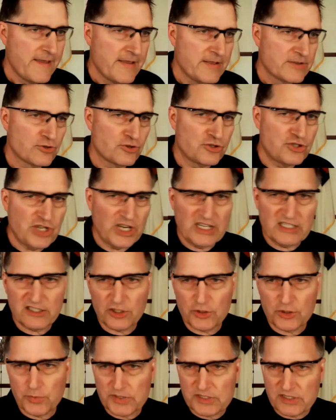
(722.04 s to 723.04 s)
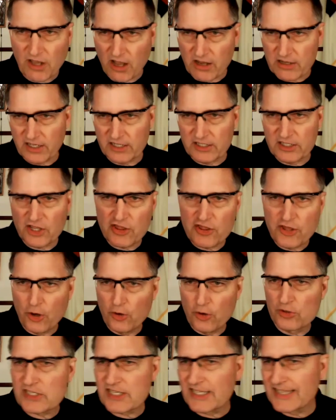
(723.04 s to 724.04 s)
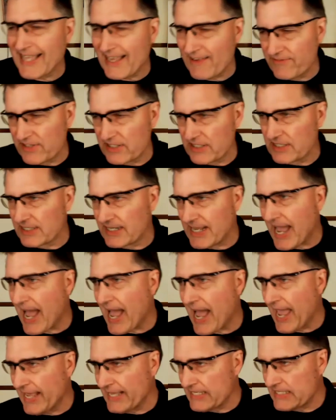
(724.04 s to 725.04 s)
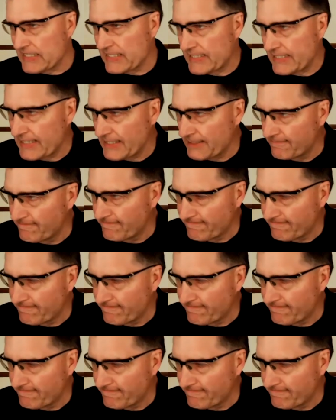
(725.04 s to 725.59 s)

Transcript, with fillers: So Jesus was talking to those 11 guys